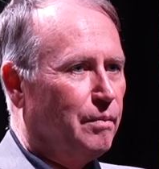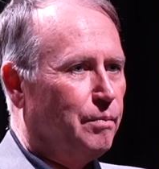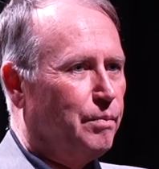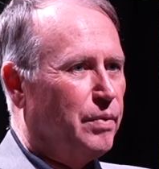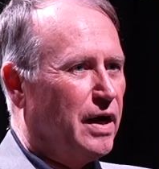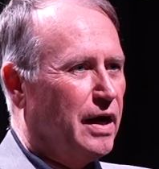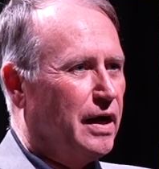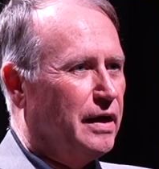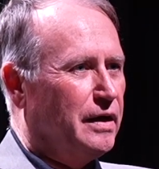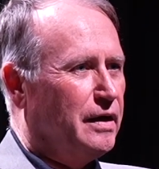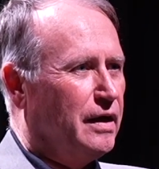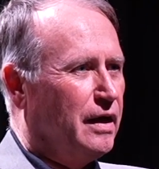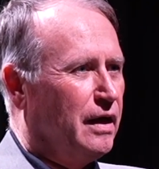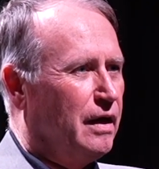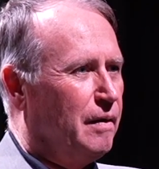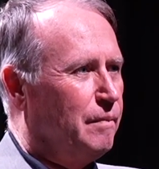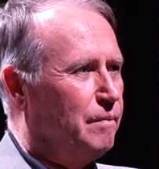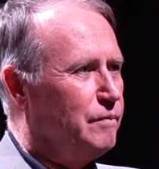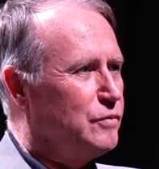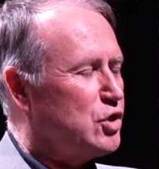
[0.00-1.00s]
But
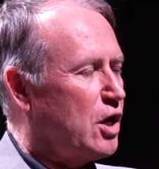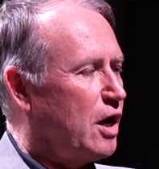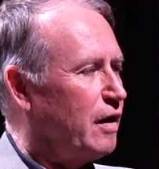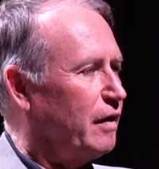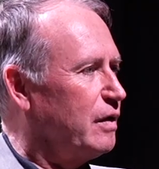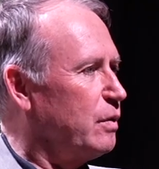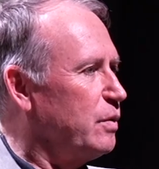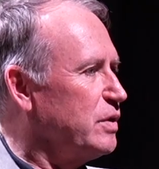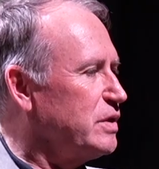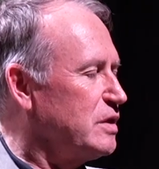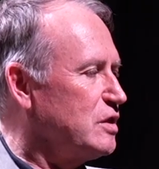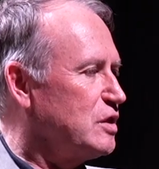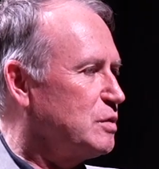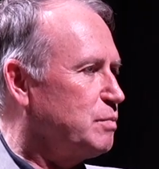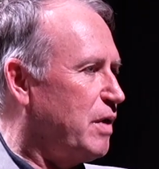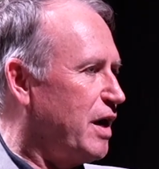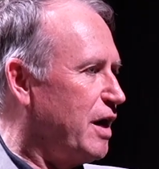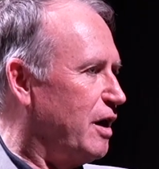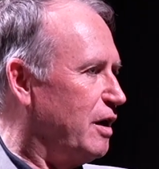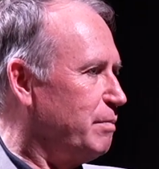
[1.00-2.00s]
um, Charlie was
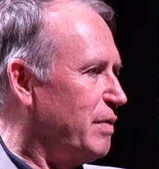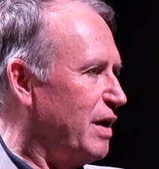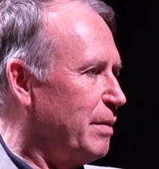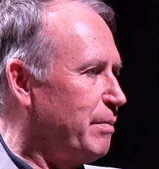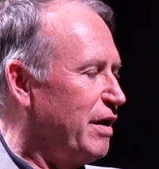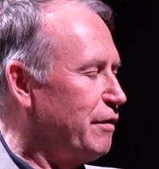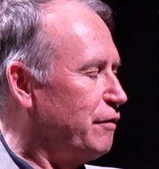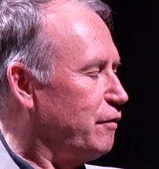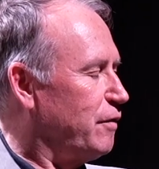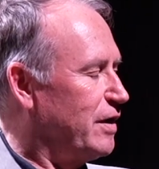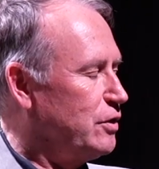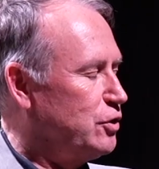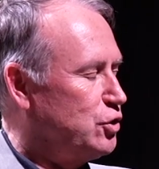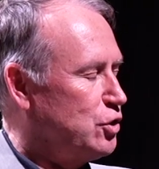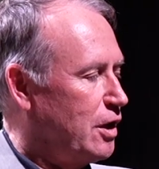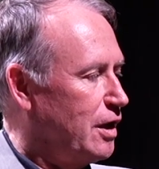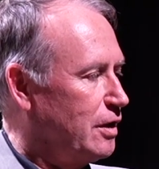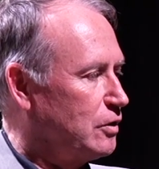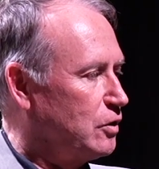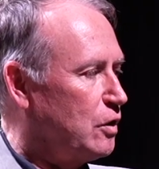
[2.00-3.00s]
inspired by my friend
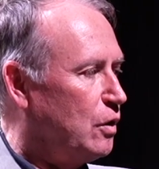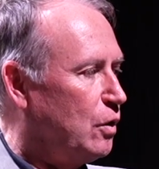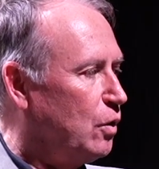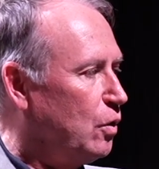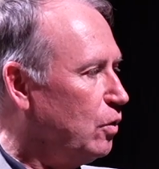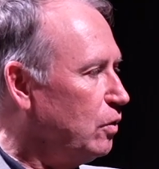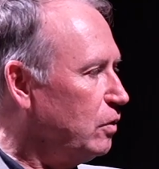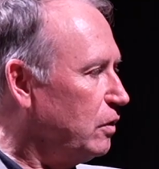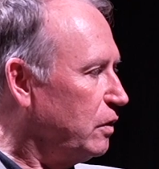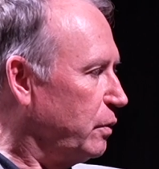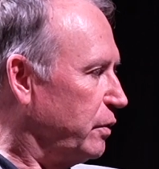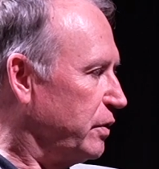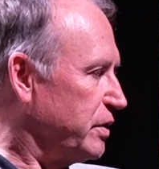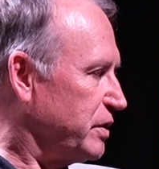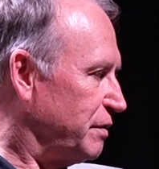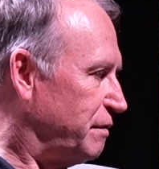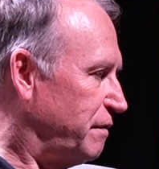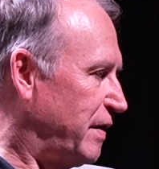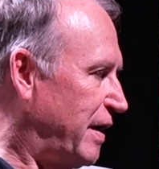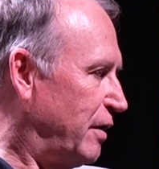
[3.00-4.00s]
John Cole, who was
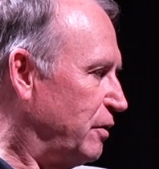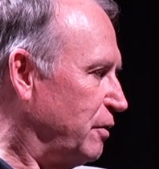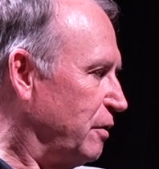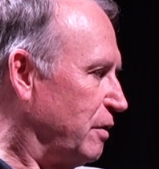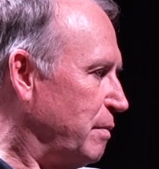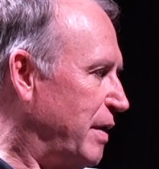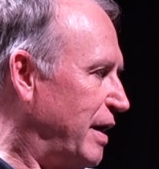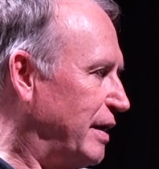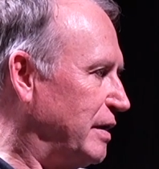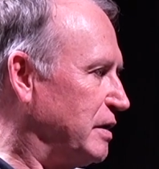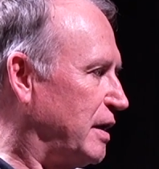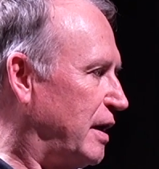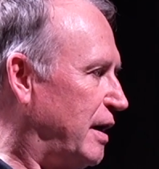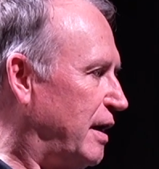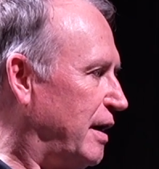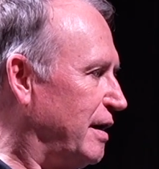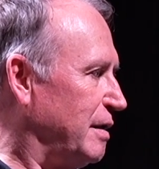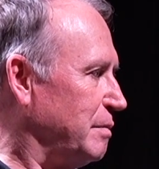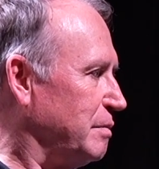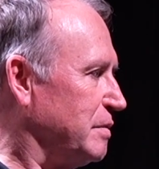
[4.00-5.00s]
the founder of the Maine
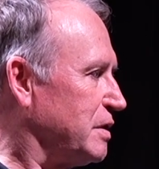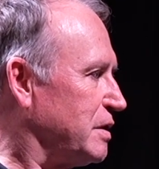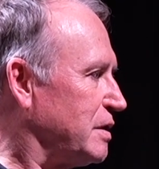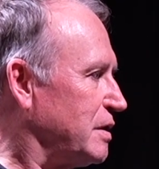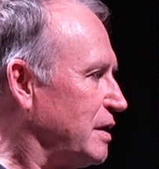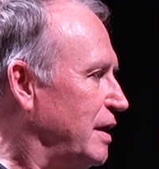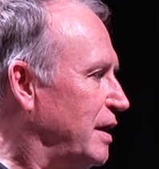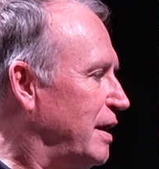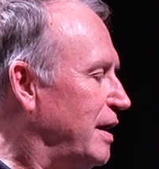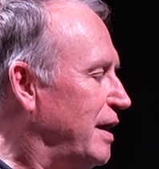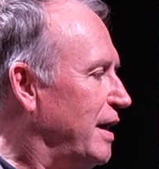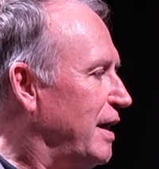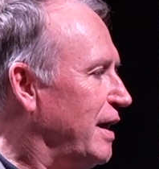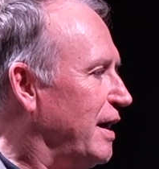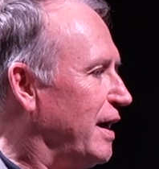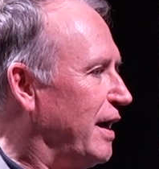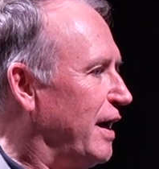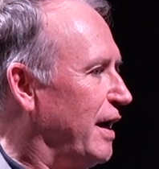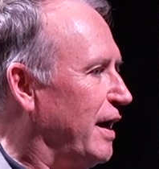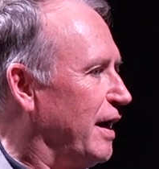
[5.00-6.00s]
Times,
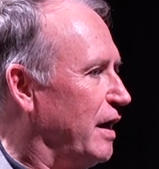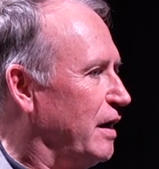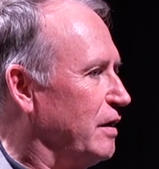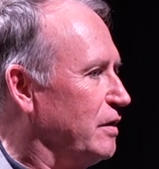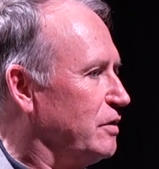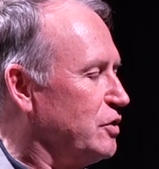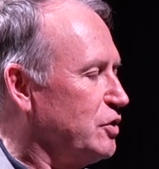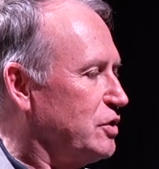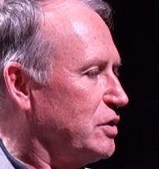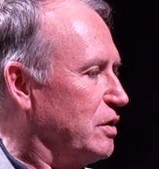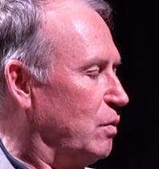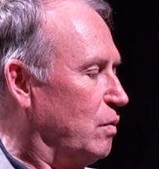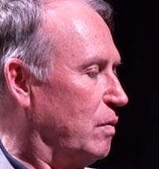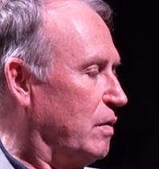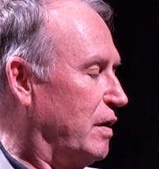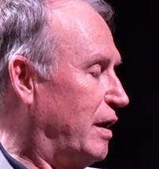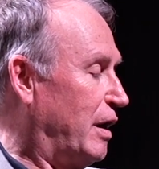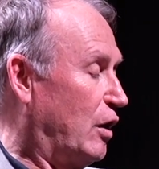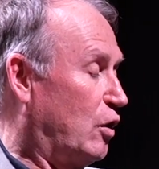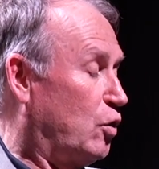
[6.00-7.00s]
and just a,
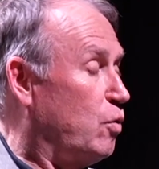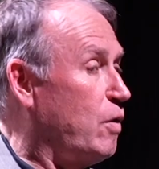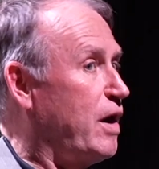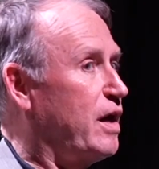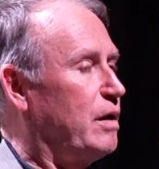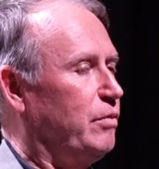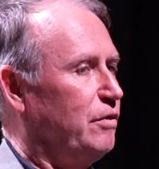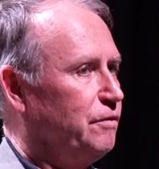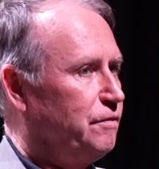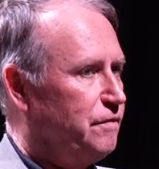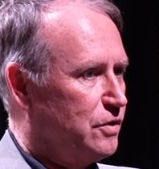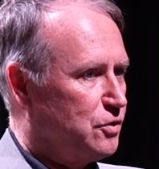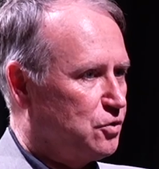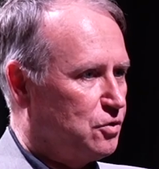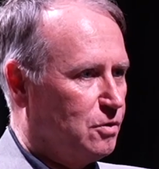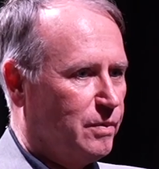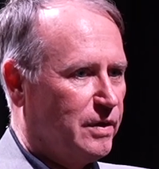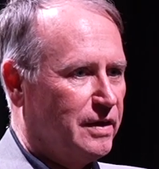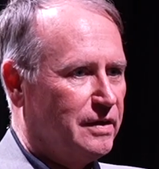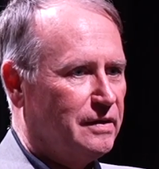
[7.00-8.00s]
an incredible
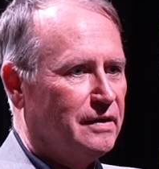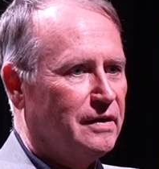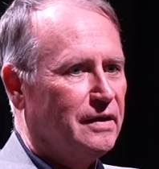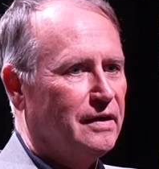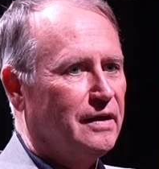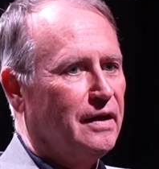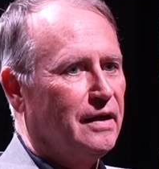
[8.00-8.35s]
fisherman.